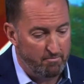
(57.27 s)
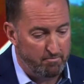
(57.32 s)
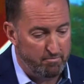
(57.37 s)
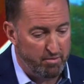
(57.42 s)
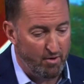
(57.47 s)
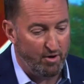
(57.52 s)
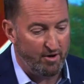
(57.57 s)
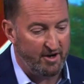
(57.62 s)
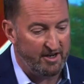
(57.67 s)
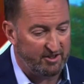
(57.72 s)

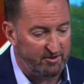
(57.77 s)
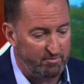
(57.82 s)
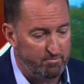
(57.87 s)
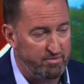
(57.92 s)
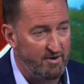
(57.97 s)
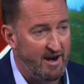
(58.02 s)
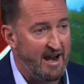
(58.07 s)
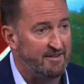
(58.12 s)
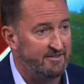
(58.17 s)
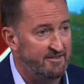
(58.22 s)

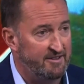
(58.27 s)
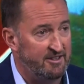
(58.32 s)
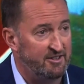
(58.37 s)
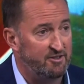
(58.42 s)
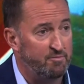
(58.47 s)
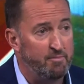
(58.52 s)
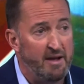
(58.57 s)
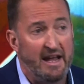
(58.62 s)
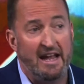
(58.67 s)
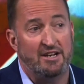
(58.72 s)

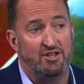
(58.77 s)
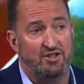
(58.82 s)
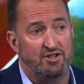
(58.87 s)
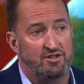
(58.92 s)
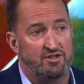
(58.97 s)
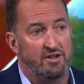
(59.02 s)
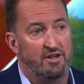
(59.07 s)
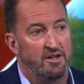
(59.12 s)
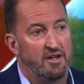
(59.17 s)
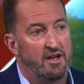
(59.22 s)
Boris-branded
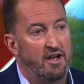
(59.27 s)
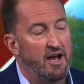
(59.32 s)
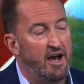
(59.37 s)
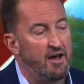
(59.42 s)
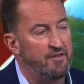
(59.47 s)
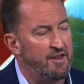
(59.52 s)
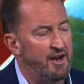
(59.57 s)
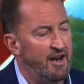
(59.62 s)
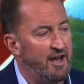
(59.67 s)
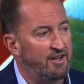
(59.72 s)
pitch
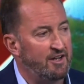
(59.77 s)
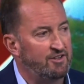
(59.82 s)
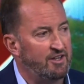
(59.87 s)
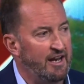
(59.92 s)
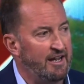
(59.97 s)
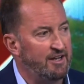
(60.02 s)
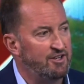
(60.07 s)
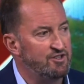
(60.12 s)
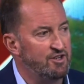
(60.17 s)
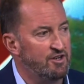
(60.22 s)
at the last
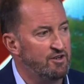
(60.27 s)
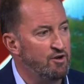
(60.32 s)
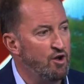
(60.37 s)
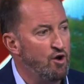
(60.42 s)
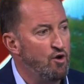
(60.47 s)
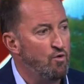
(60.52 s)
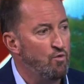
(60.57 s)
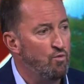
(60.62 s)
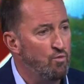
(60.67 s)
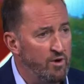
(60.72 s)
election,
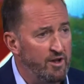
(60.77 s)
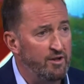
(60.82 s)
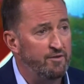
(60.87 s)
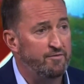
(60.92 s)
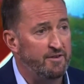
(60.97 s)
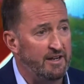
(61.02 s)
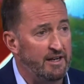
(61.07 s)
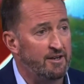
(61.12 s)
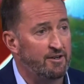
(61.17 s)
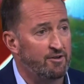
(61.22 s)
will
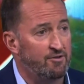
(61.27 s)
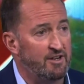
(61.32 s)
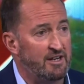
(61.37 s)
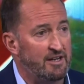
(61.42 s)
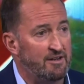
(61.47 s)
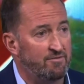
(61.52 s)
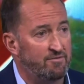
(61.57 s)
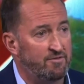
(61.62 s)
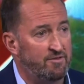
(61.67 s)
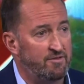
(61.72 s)
feel
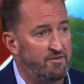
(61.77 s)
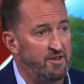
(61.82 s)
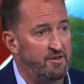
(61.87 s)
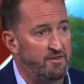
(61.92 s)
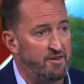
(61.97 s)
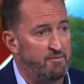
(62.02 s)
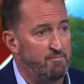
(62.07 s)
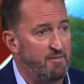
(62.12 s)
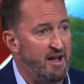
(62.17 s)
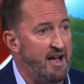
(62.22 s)
aggrieved
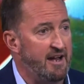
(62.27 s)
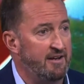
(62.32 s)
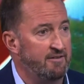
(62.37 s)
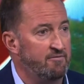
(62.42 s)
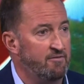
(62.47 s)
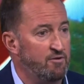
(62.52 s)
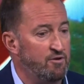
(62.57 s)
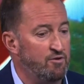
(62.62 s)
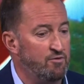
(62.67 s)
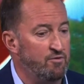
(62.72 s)
that the
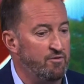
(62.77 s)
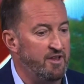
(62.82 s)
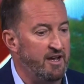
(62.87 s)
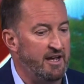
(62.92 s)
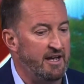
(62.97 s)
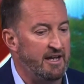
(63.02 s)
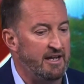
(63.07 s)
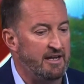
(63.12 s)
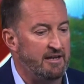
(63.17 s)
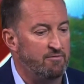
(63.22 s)
man who
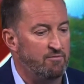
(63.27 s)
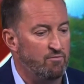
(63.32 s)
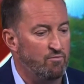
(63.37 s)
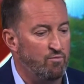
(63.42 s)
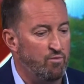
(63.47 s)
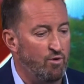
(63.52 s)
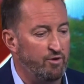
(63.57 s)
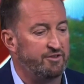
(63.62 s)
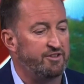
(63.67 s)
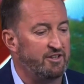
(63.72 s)
they
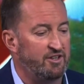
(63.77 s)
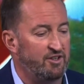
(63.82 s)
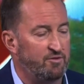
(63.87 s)
wanted